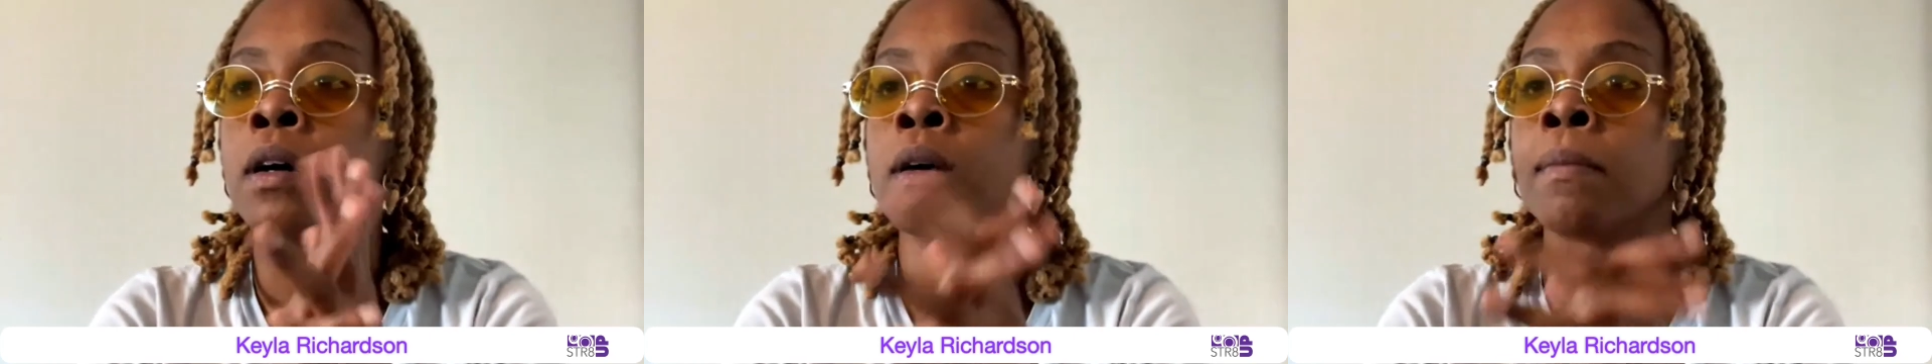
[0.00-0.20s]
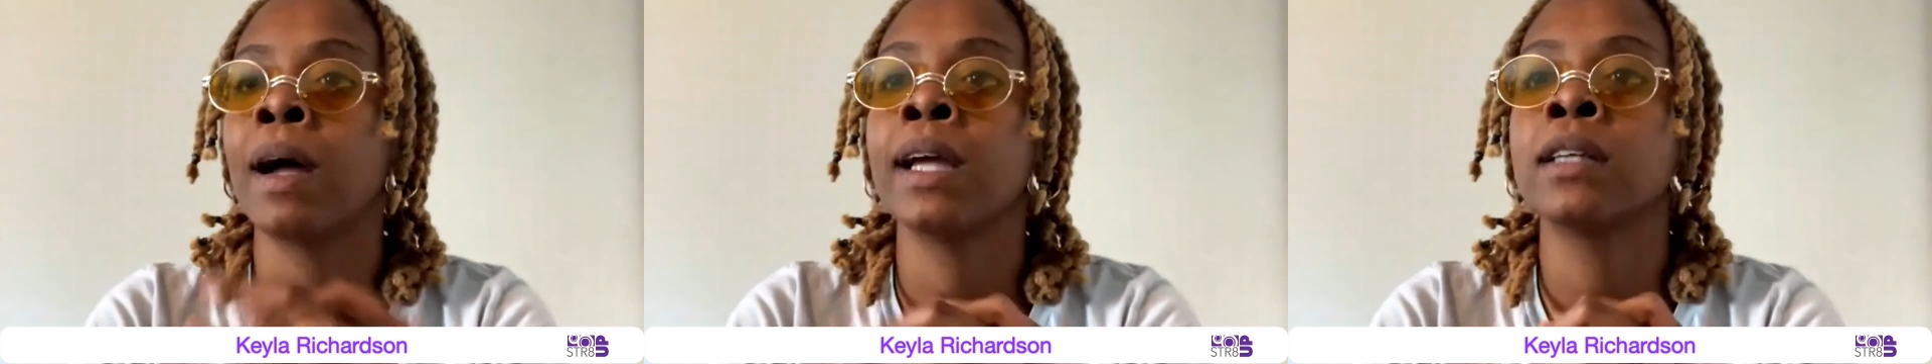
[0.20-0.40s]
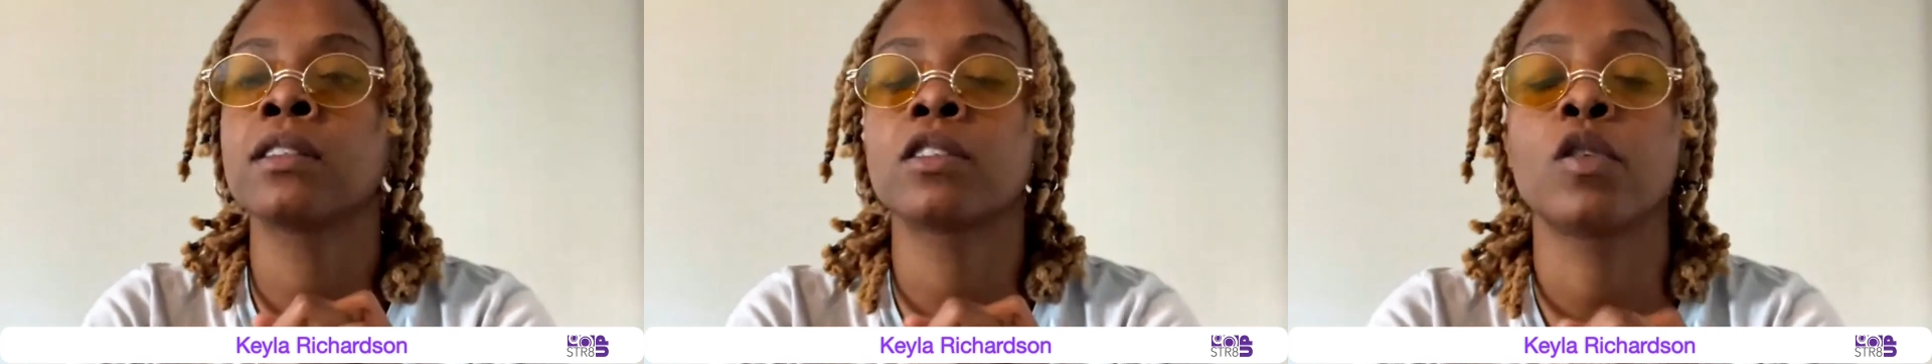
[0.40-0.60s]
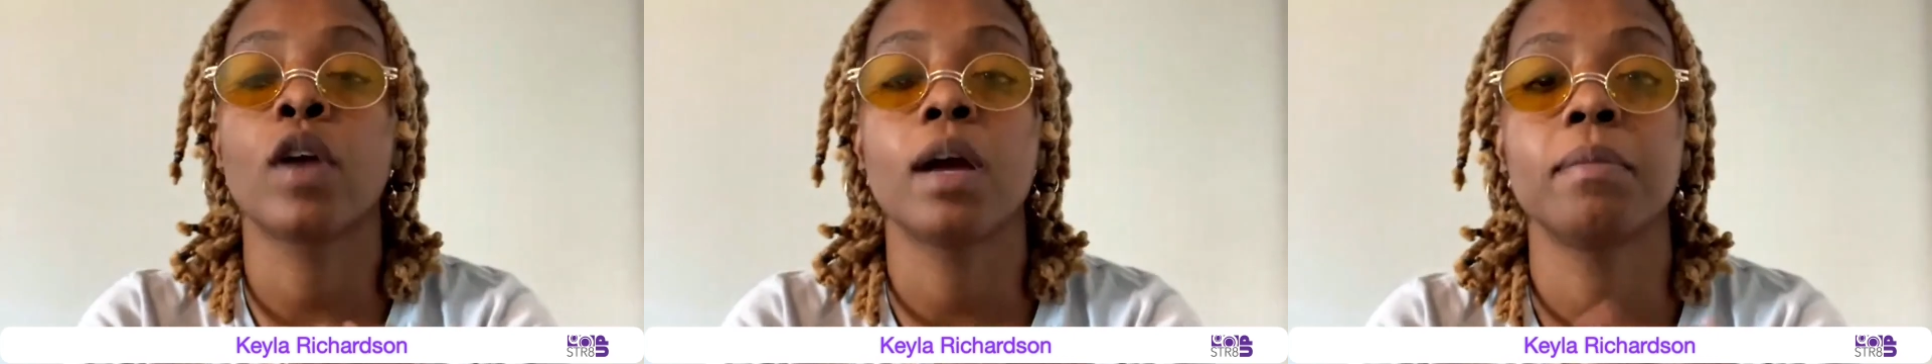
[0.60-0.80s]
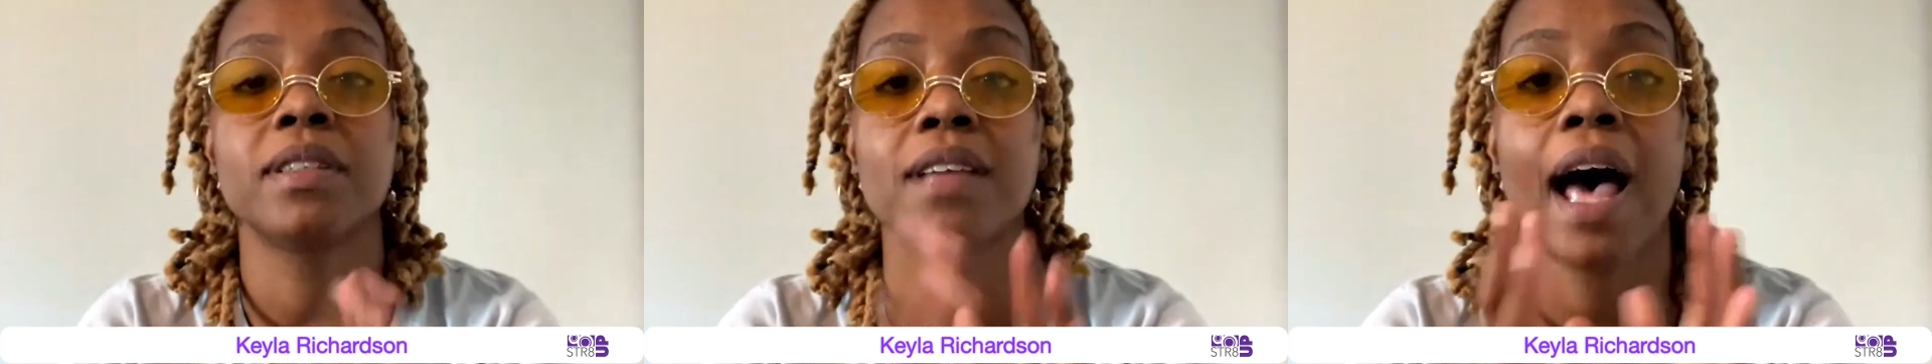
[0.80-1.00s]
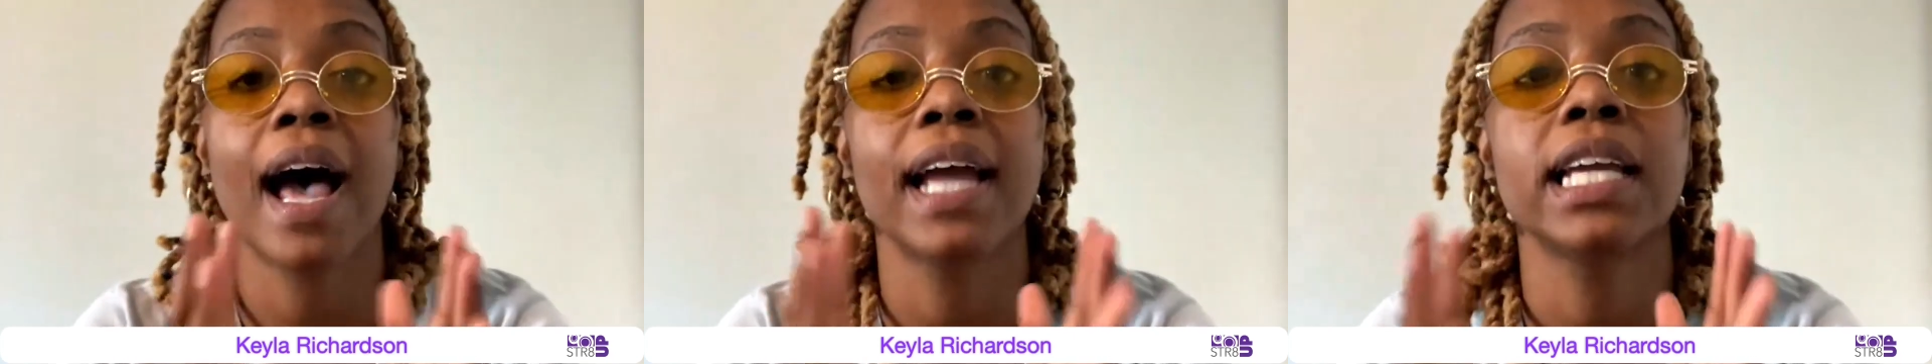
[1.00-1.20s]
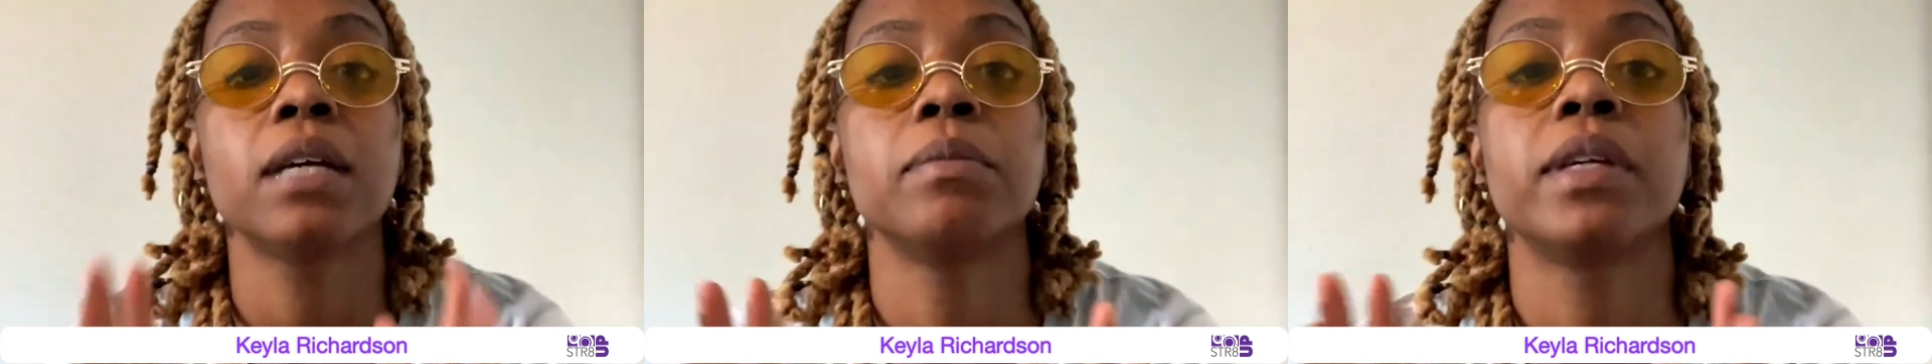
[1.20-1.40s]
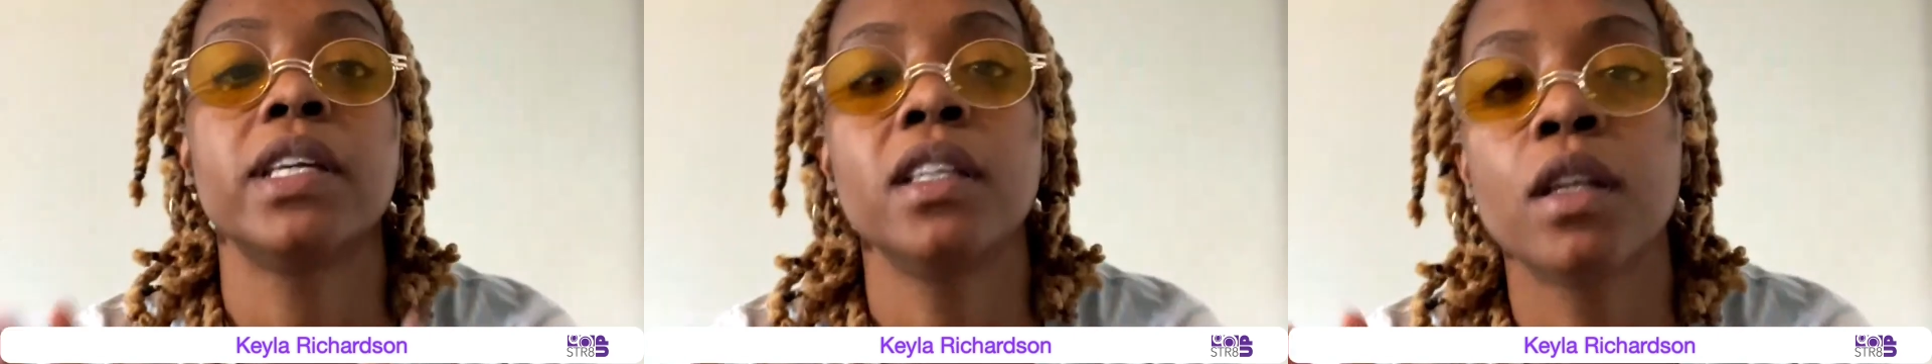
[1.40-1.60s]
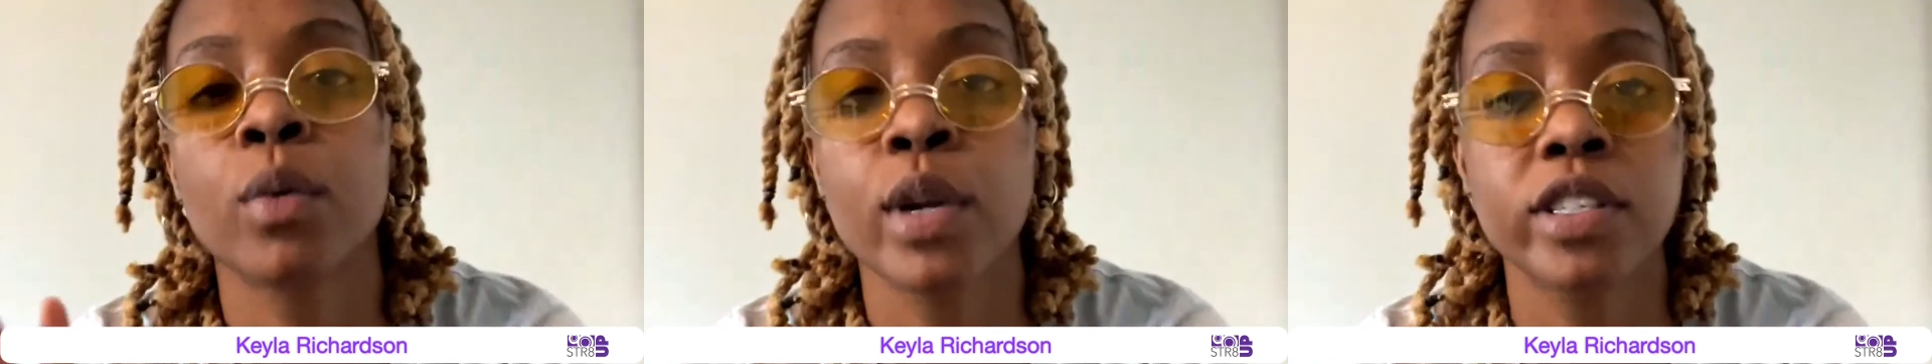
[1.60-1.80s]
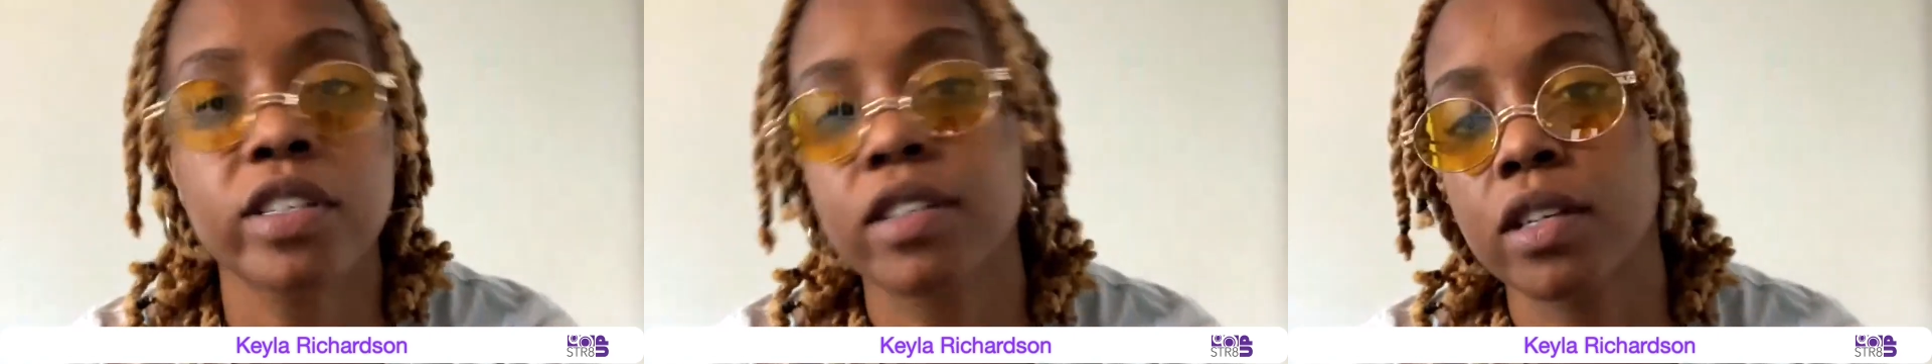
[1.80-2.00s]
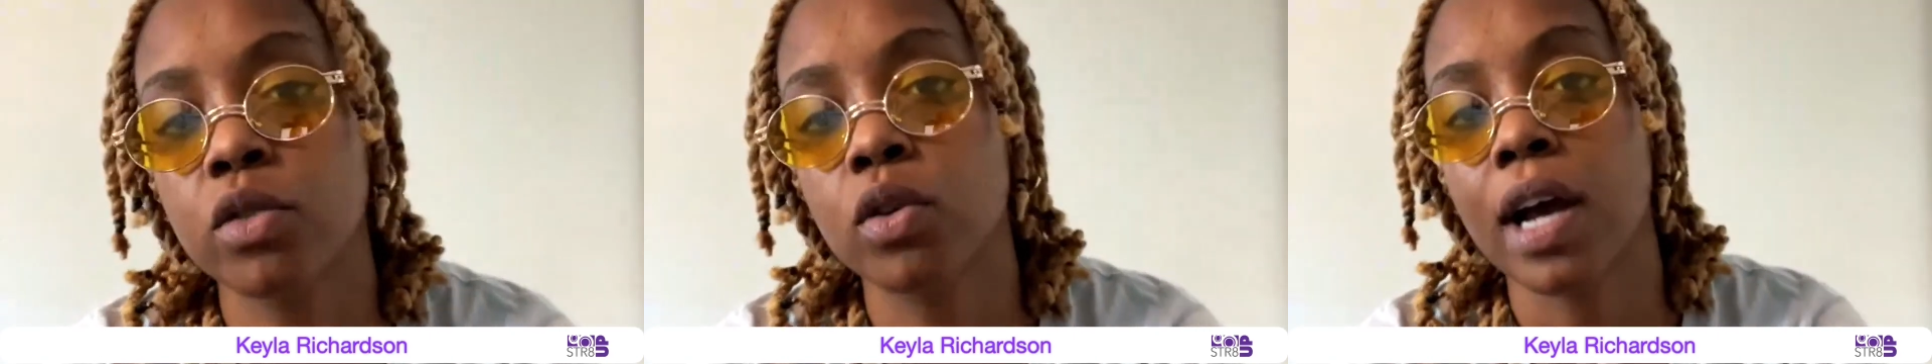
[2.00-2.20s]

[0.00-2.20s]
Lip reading: My Instagram is I am Keyla Richardson.